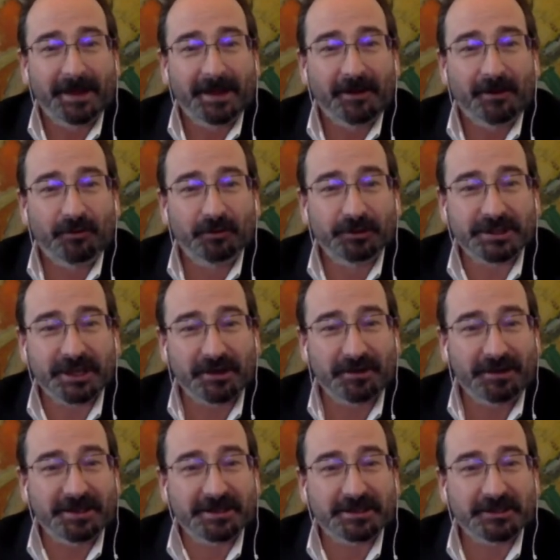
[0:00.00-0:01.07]
Also in
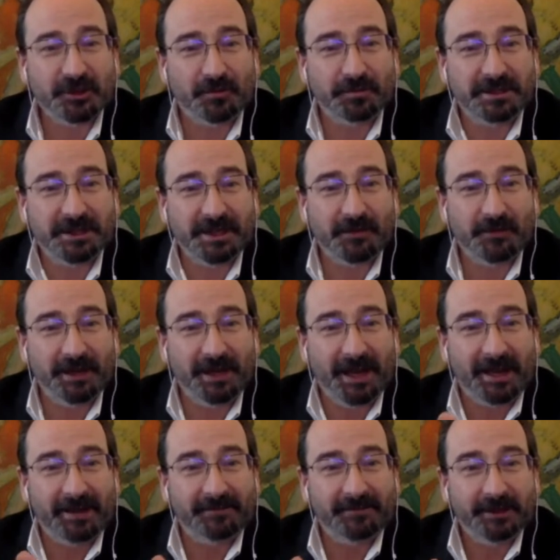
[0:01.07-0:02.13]
this top tier, we
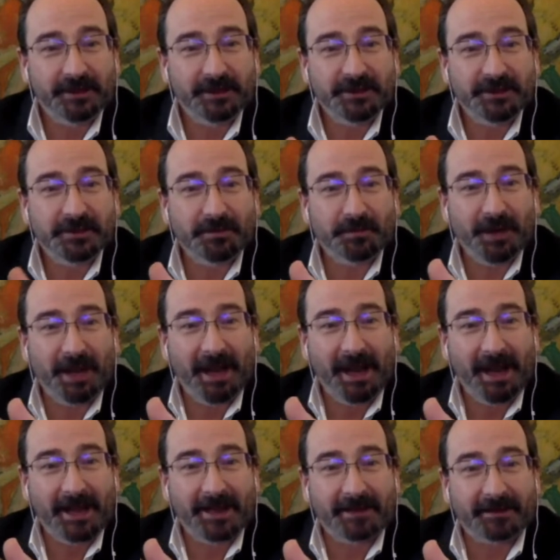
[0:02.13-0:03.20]
have
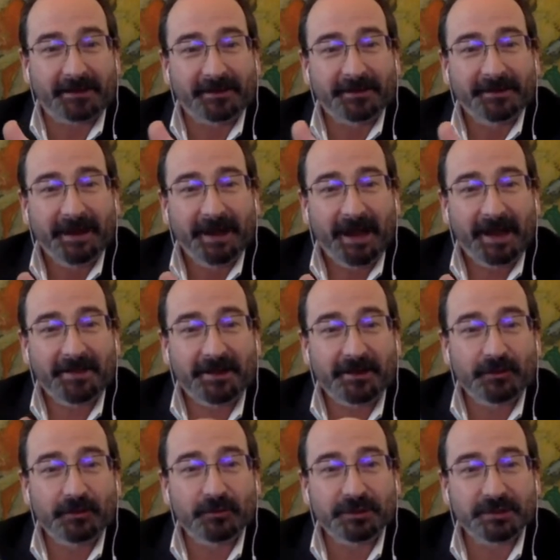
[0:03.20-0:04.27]
Japan. And then
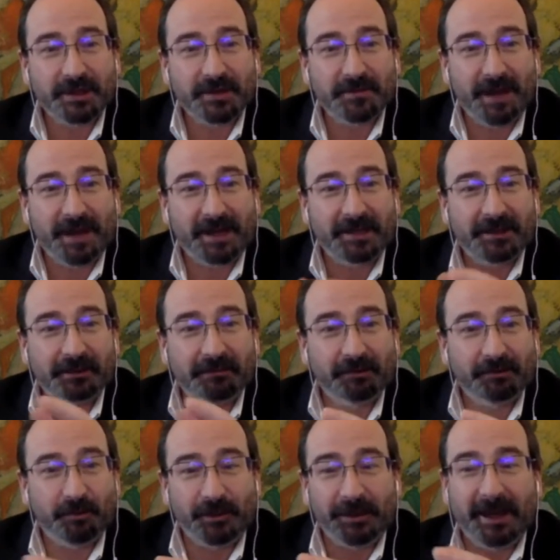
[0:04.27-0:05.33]
also back in Europe,
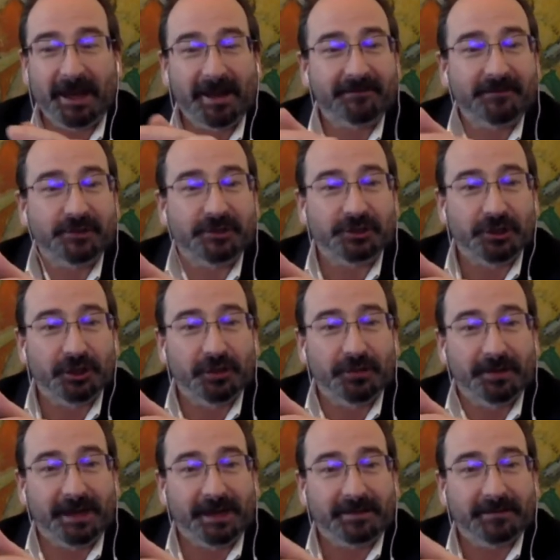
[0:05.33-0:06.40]
we have
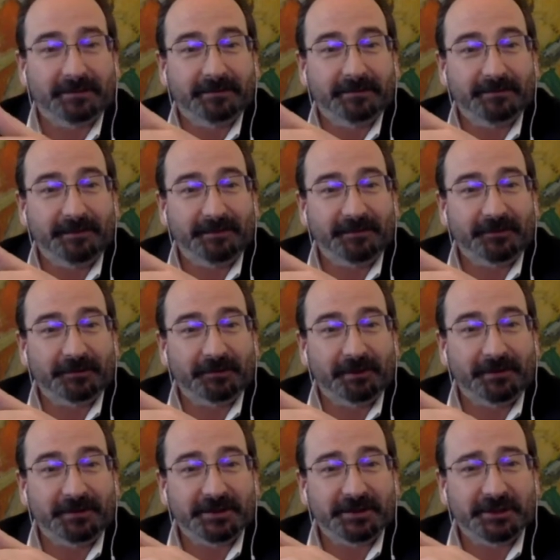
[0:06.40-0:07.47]
Germany. It
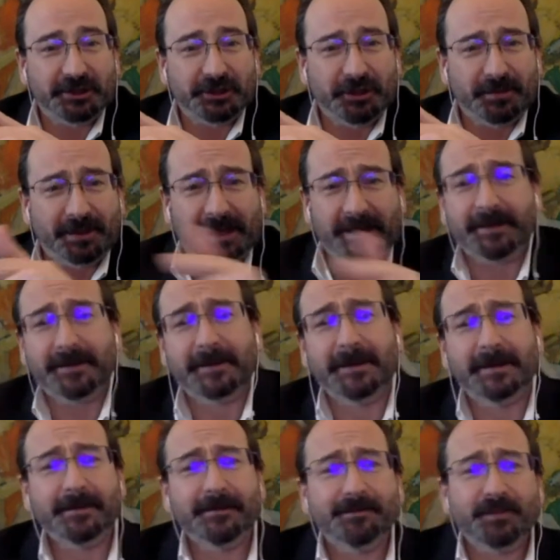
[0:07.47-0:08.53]
is Germany.
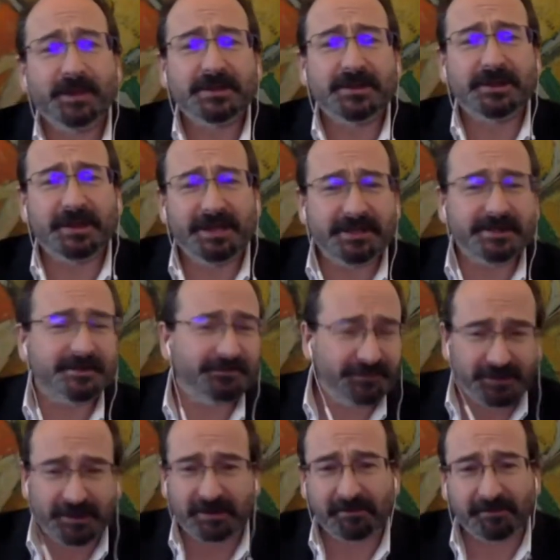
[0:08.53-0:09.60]
So these
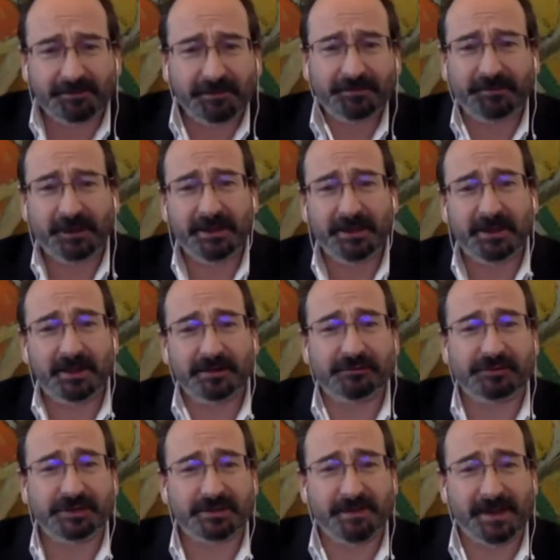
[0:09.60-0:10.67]
there are fifteen
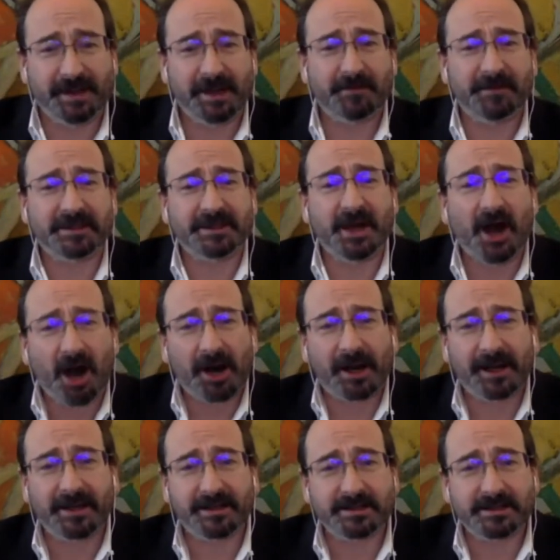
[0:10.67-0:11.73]
countries that make up this
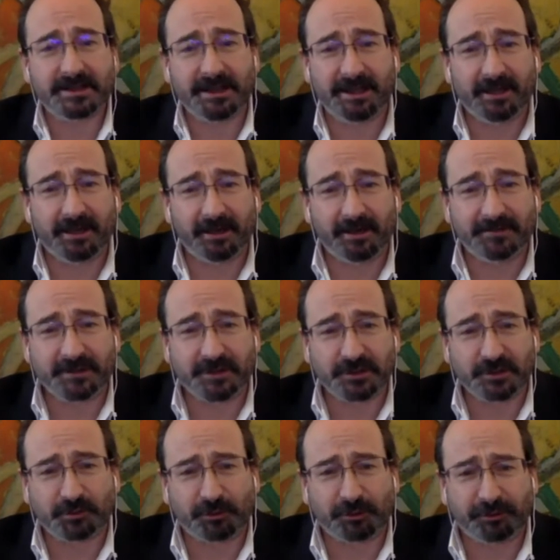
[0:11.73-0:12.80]
highest tier of social
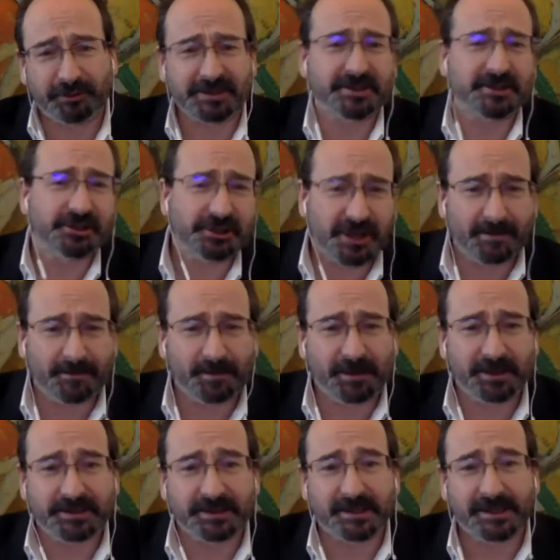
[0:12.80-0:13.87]
progress, the
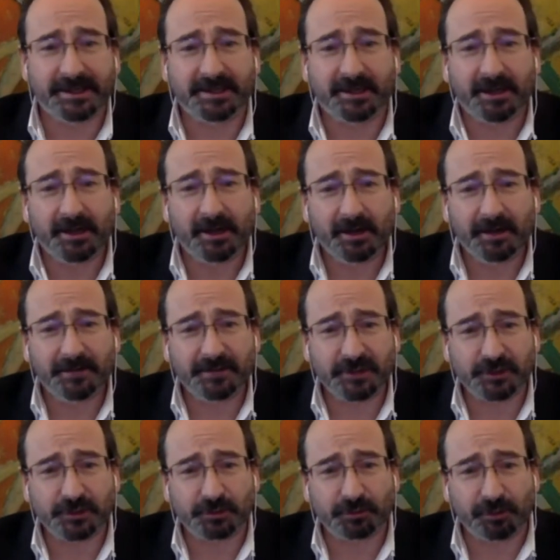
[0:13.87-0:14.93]
Champions League of
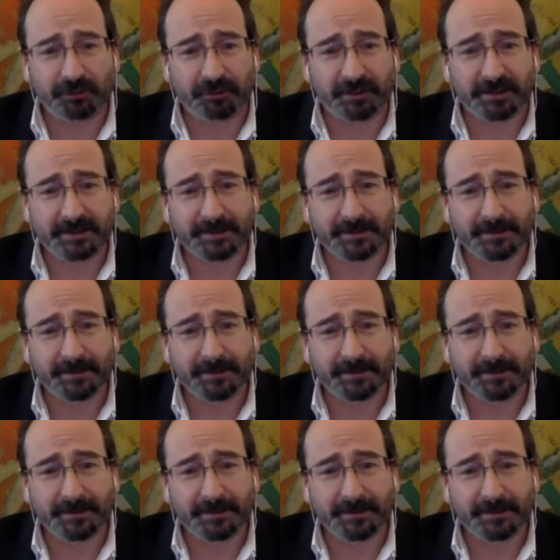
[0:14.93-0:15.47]
social progress.